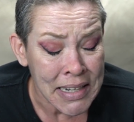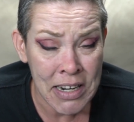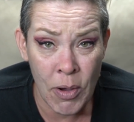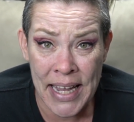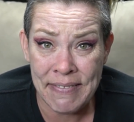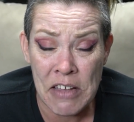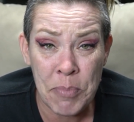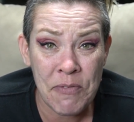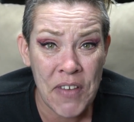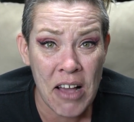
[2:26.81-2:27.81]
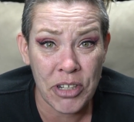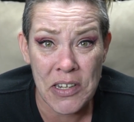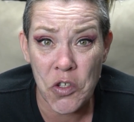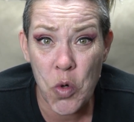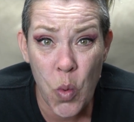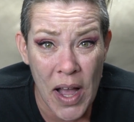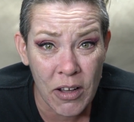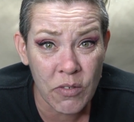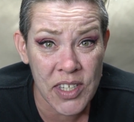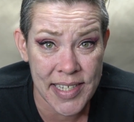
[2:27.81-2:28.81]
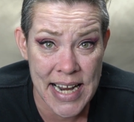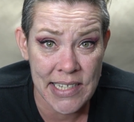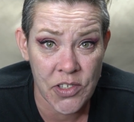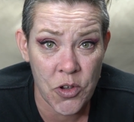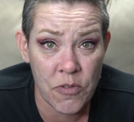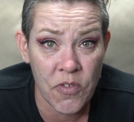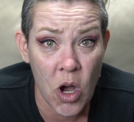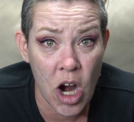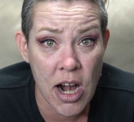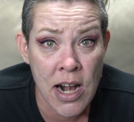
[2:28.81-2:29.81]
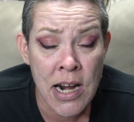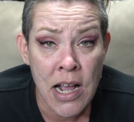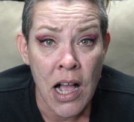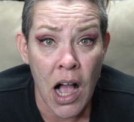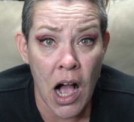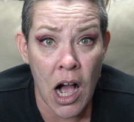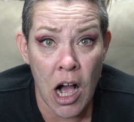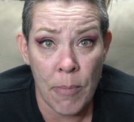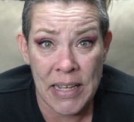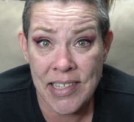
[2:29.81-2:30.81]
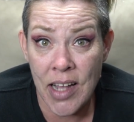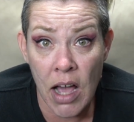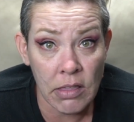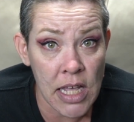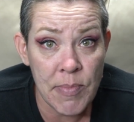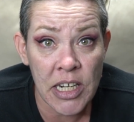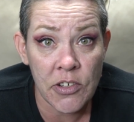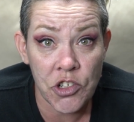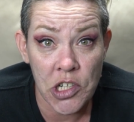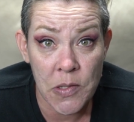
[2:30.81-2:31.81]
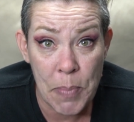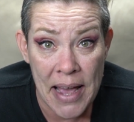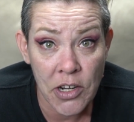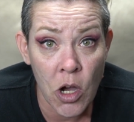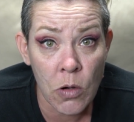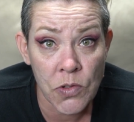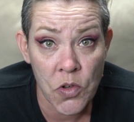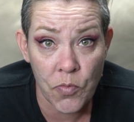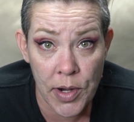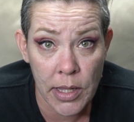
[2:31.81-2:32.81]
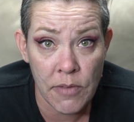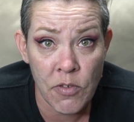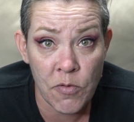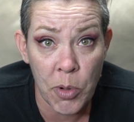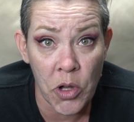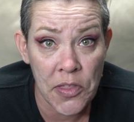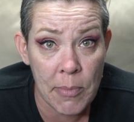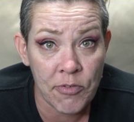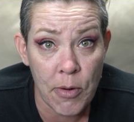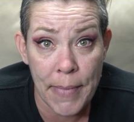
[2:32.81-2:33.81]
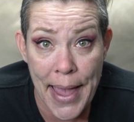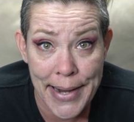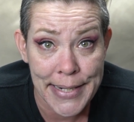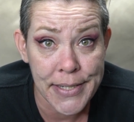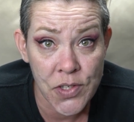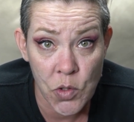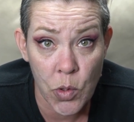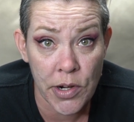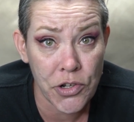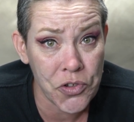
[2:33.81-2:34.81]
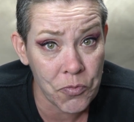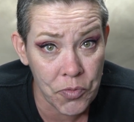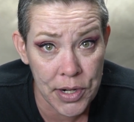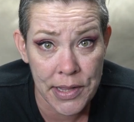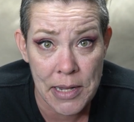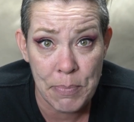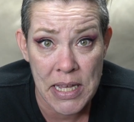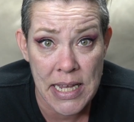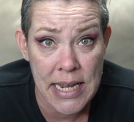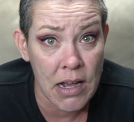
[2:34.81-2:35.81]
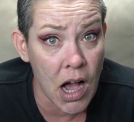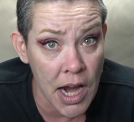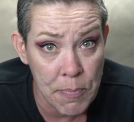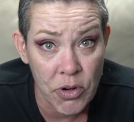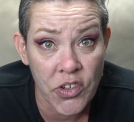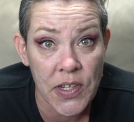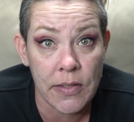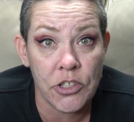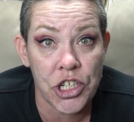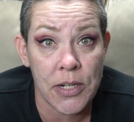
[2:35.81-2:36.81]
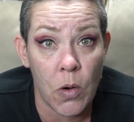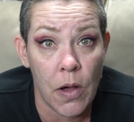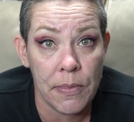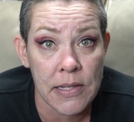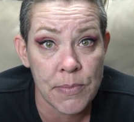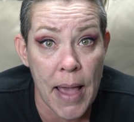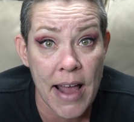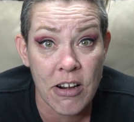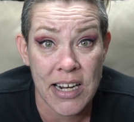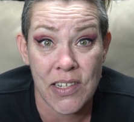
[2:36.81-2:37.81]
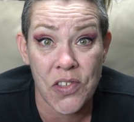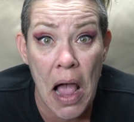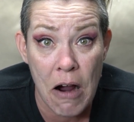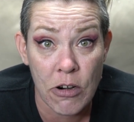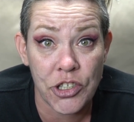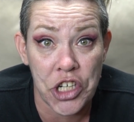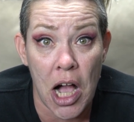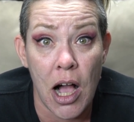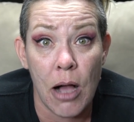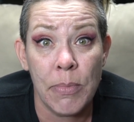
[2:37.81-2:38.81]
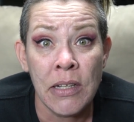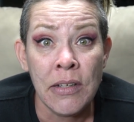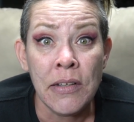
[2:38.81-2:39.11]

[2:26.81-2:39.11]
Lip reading: Now again, they've been found in 12 states so far. It's not limited to just Petco, so really if you've bought them from any store, you should really be hyper diligent on this matter. It is our job